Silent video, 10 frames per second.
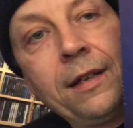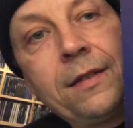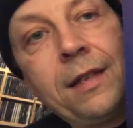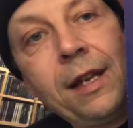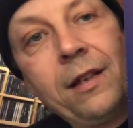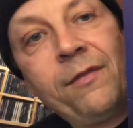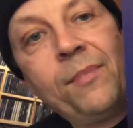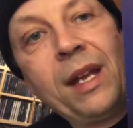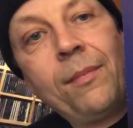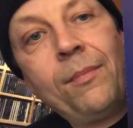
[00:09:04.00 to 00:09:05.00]
single of
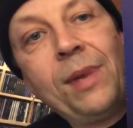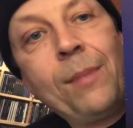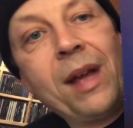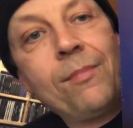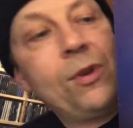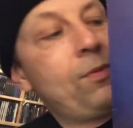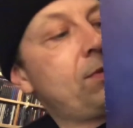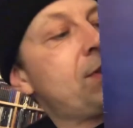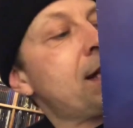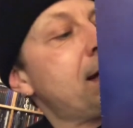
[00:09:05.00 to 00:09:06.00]
Big Bad Moon
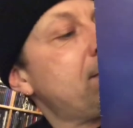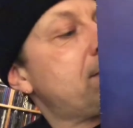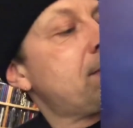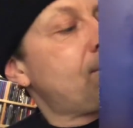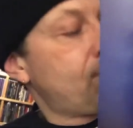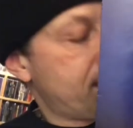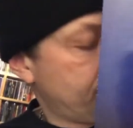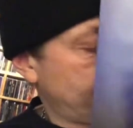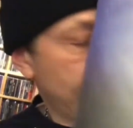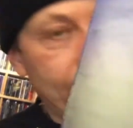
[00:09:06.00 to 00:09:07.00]
signed somewhere.
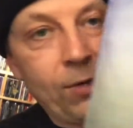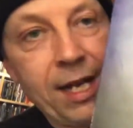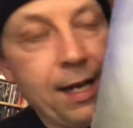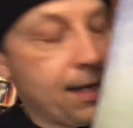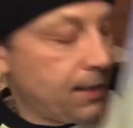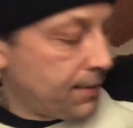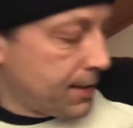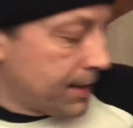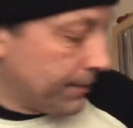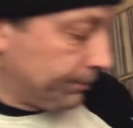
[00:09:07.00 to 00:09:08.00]
Really nice guy.